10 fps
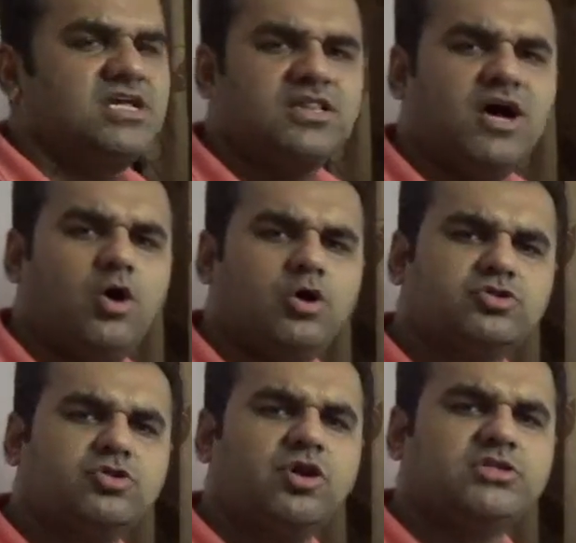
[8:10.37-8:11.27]
the
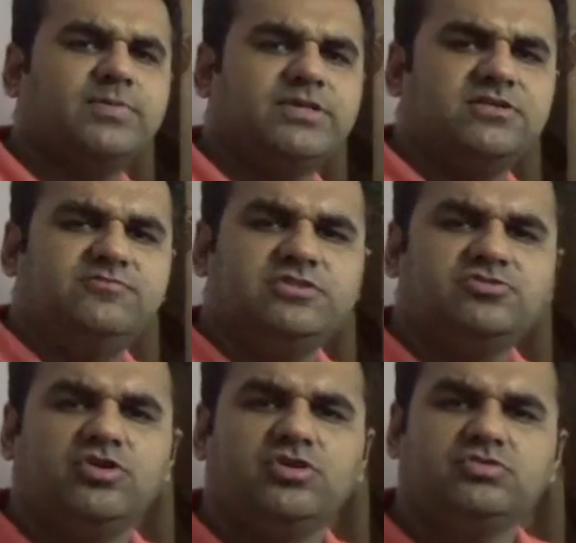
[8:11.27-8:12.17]
orthodox method which
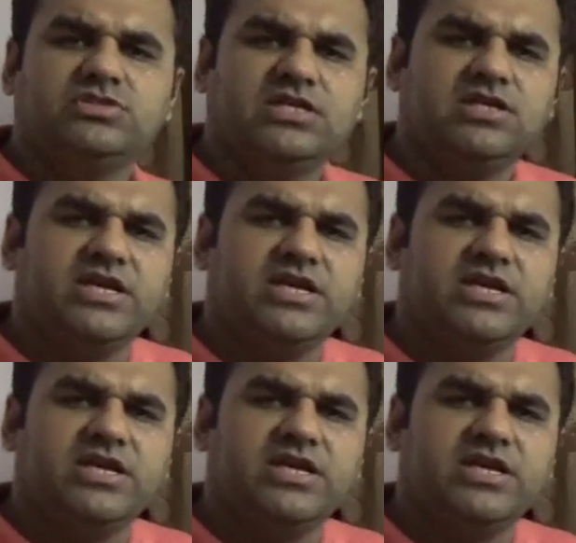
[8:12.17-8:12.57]
you are using